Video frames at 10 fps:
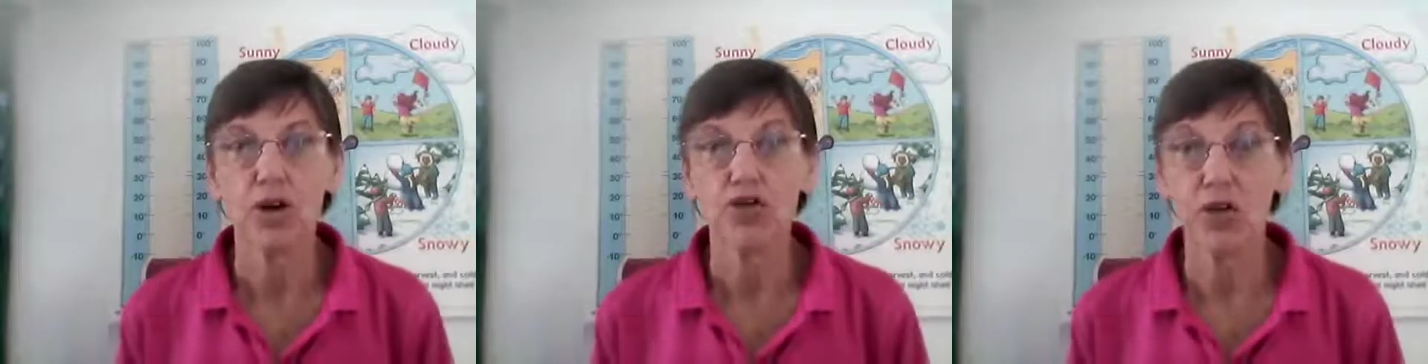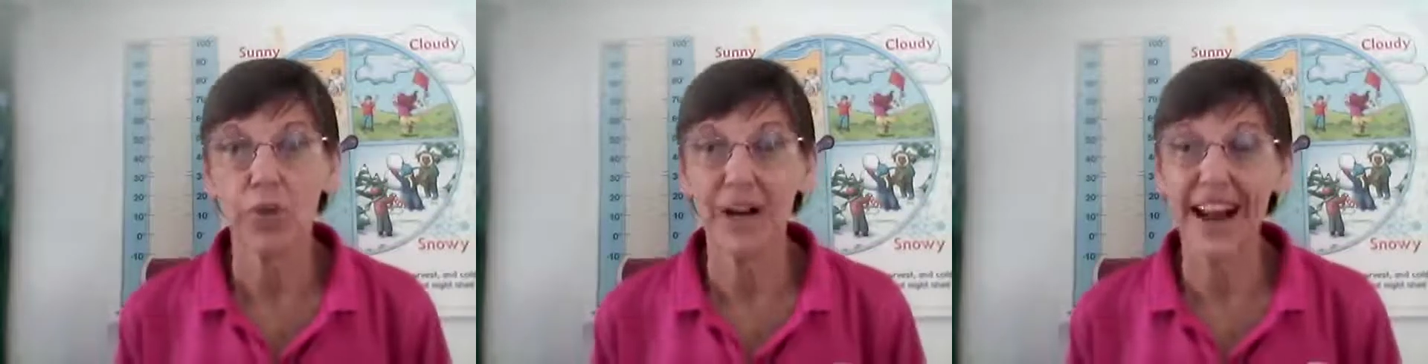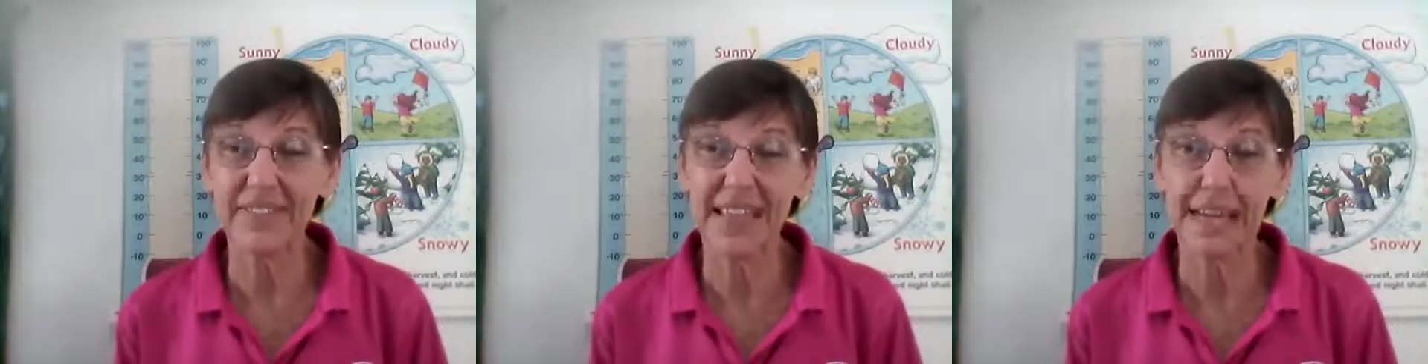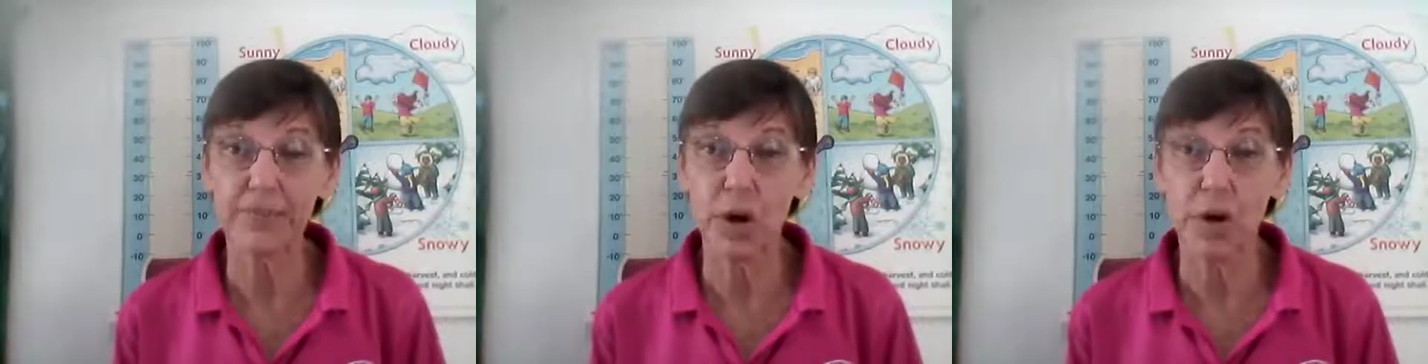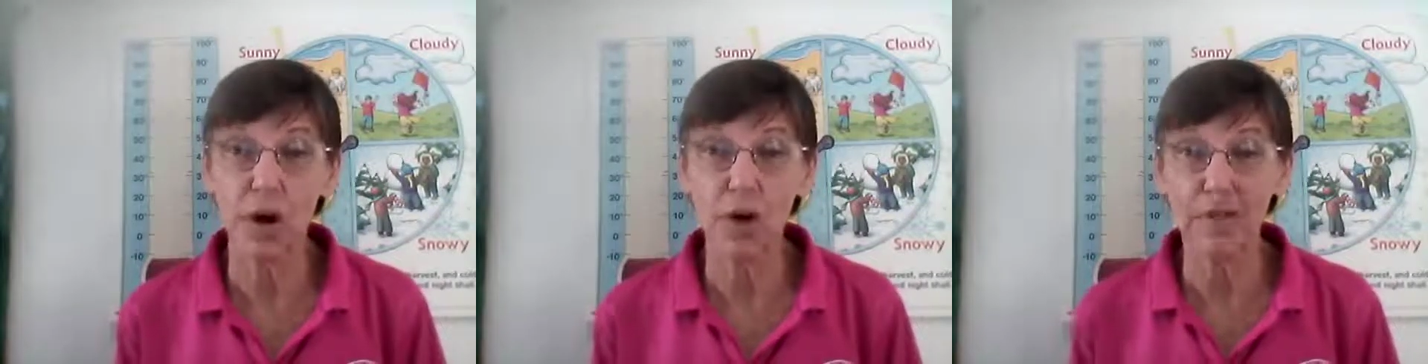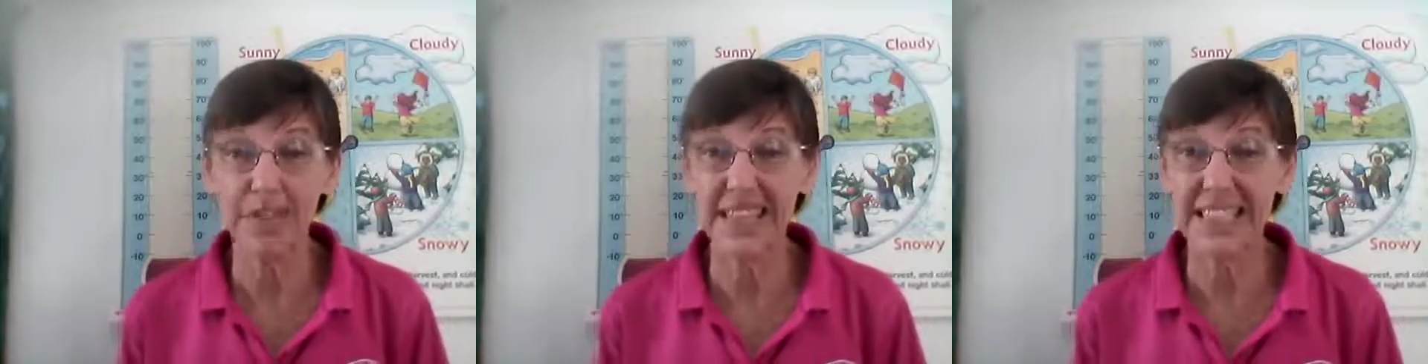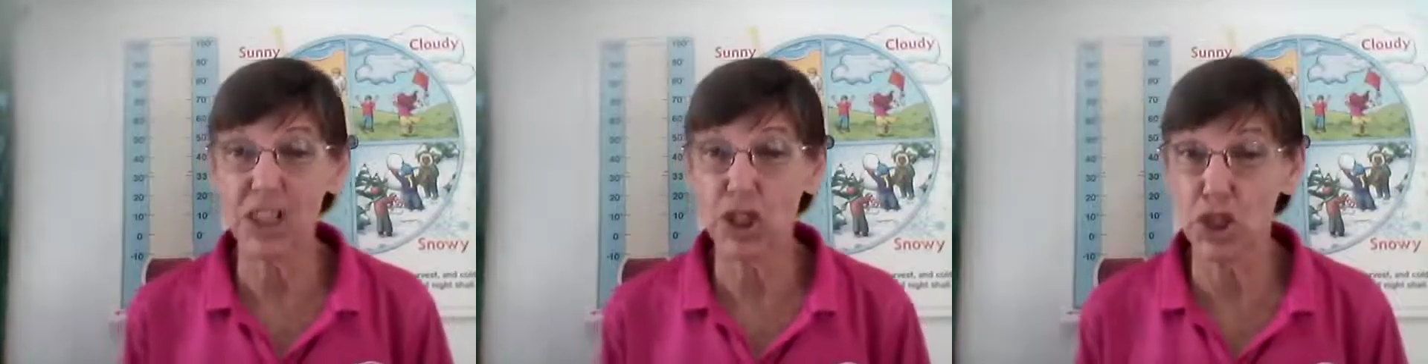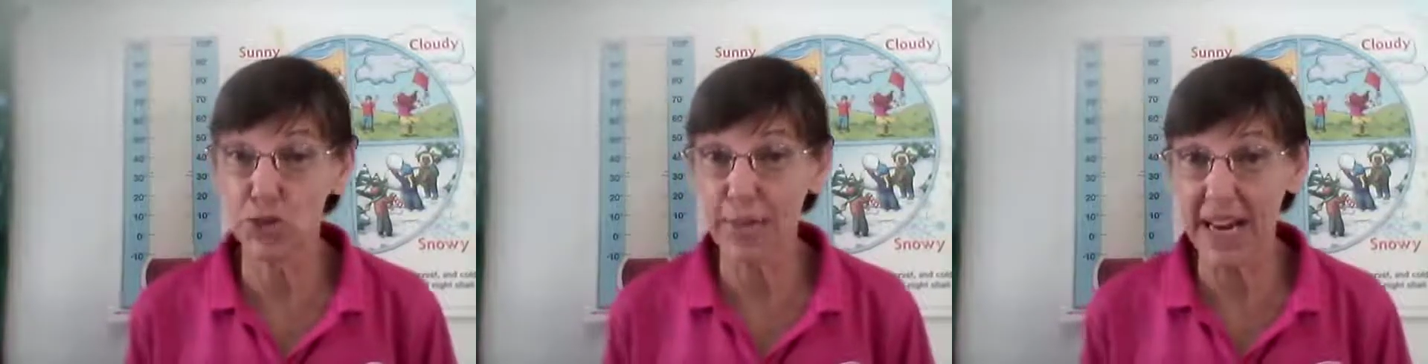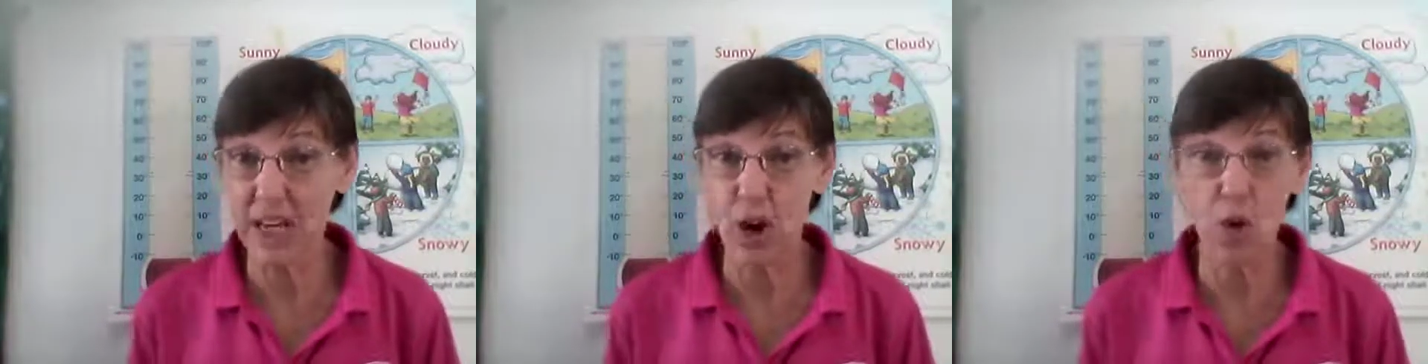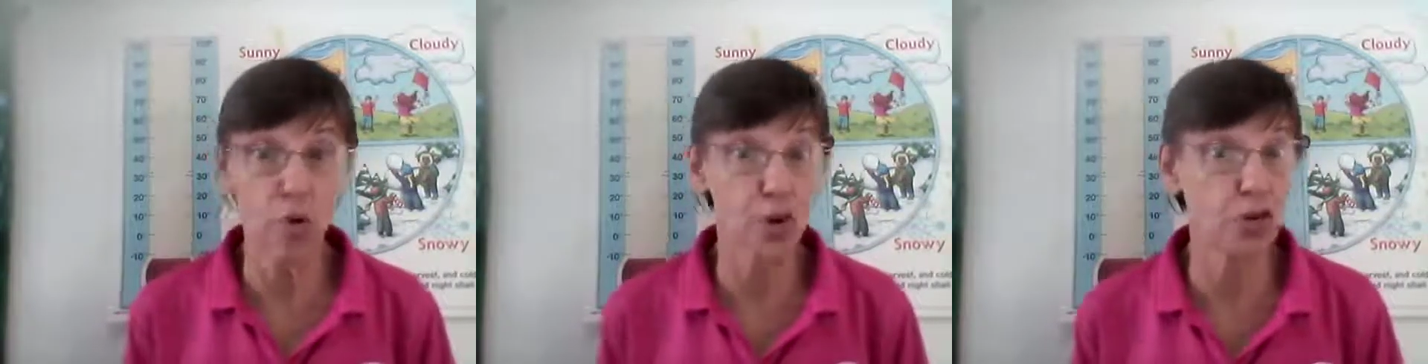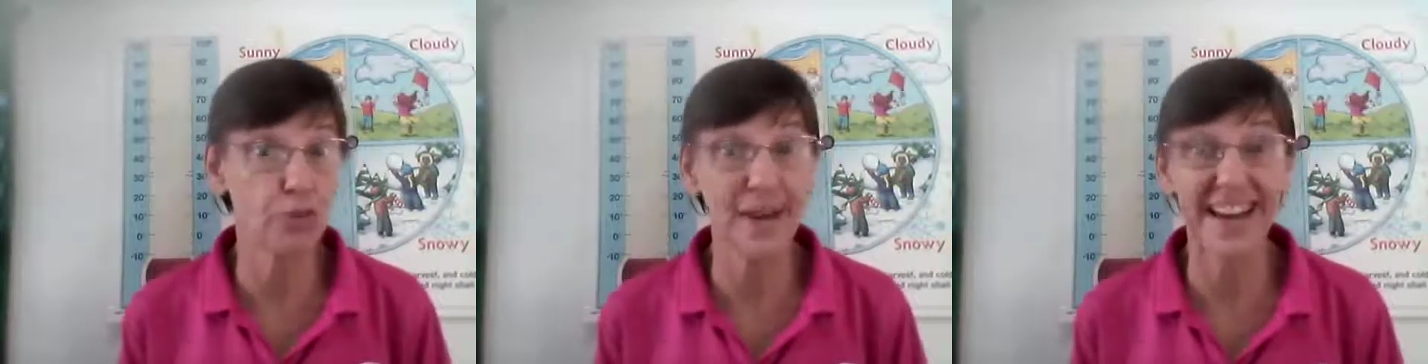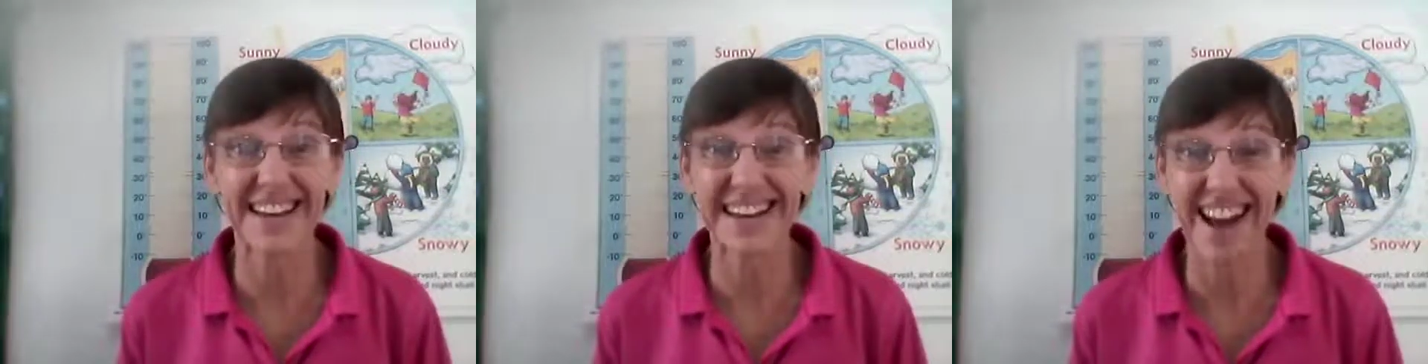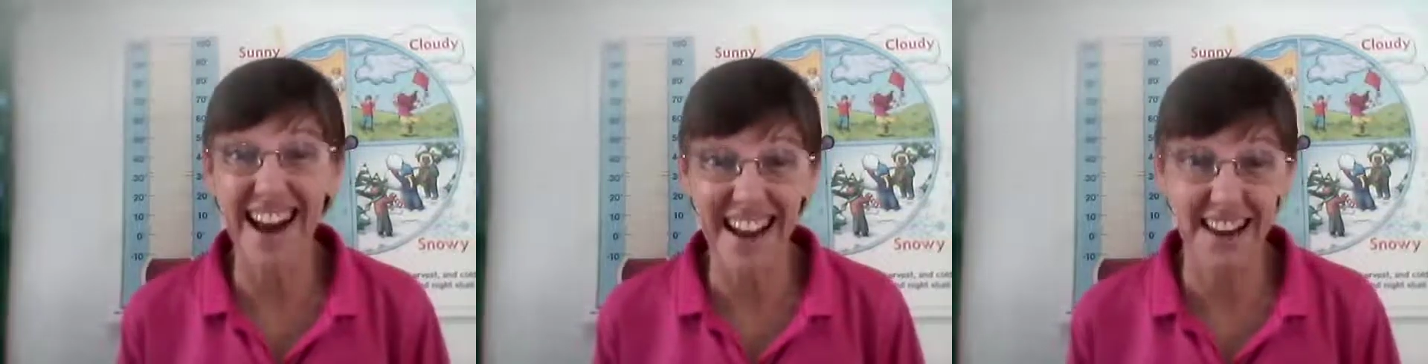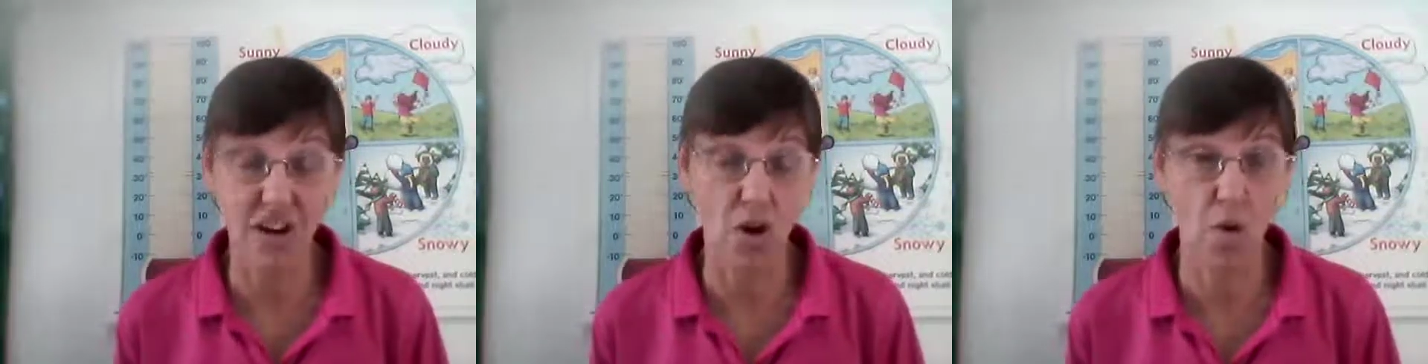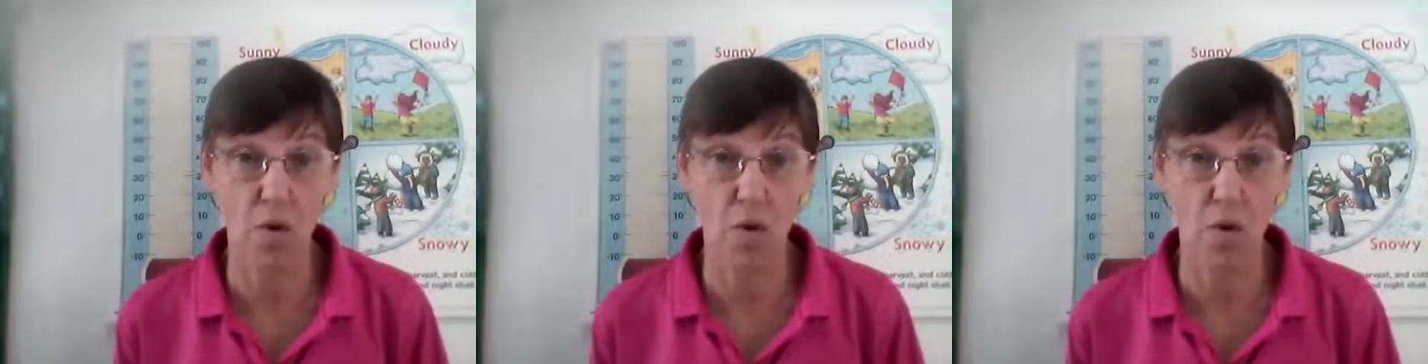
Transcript: So we're going to have to keep going over things that you might know or you might not know.